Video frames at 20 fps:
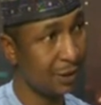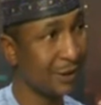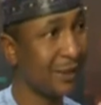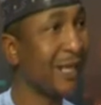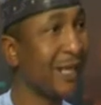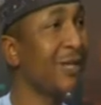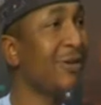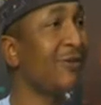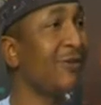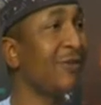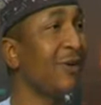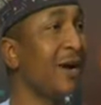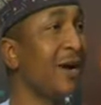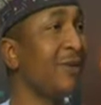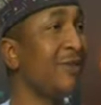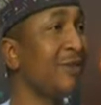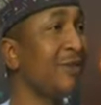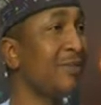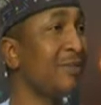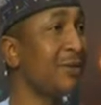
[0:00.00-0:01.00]
Thank you for
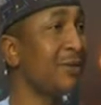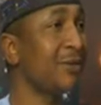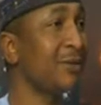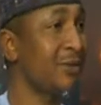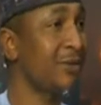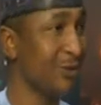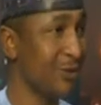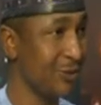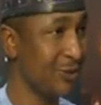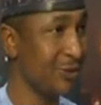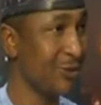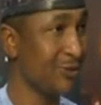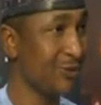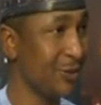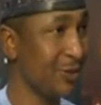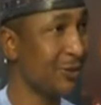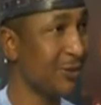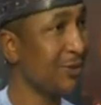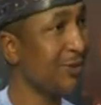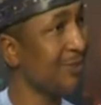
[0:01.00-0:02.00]
having me. Good to see you,
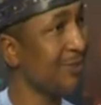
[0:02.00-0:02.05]
Victor.